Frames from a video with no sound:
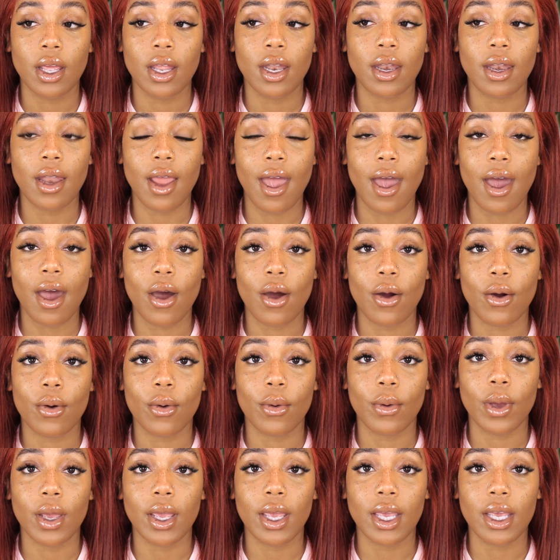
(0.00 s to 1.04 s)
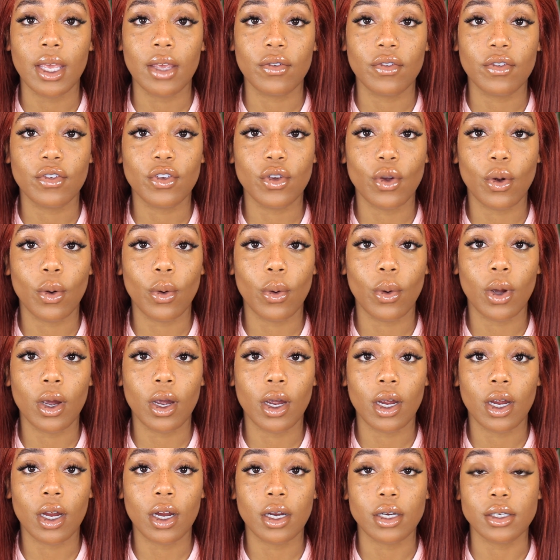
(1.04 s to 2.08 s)
Now, if
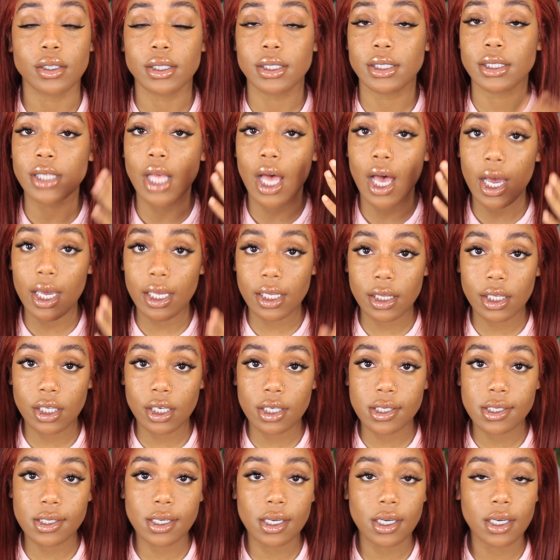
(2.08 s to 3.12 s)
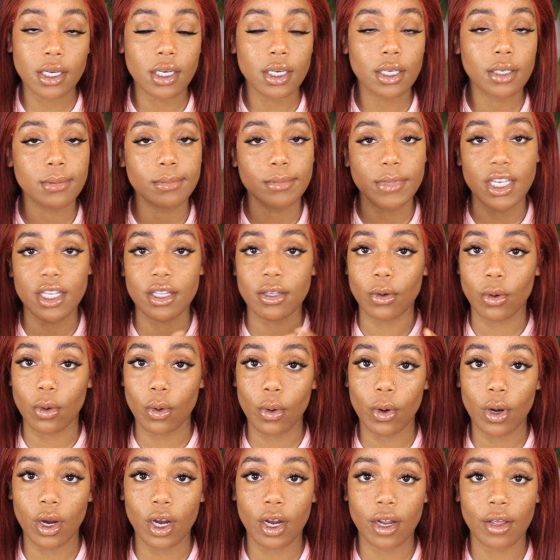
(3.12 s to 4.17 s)
your side looks good, either
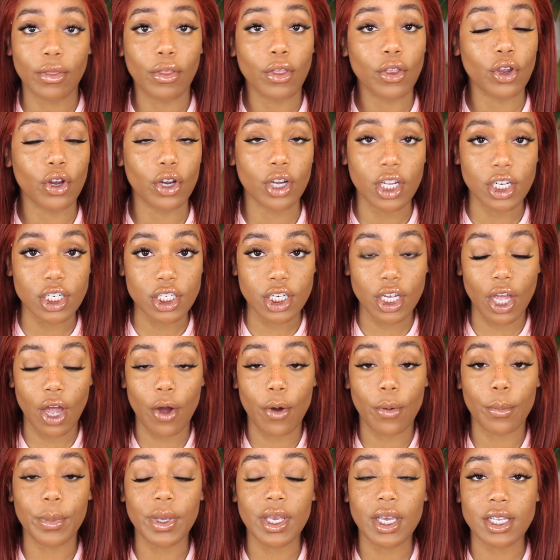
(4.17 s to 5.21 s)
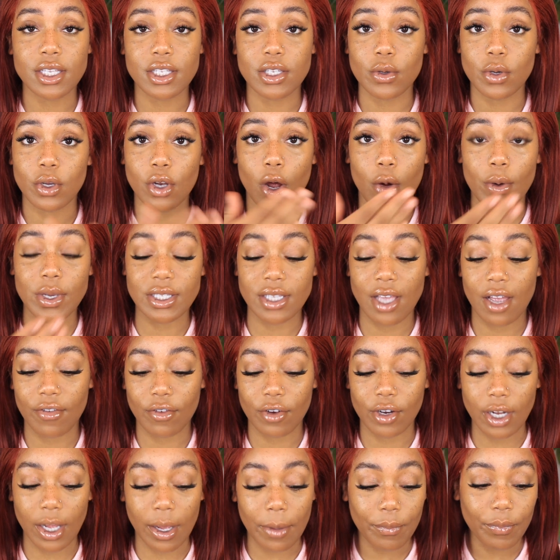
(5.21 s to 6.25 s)
or, then you're good to go because you can always cover
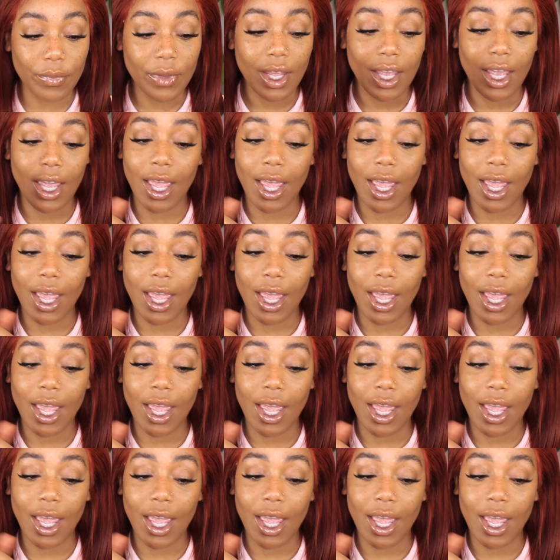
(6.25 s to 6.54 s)
it up.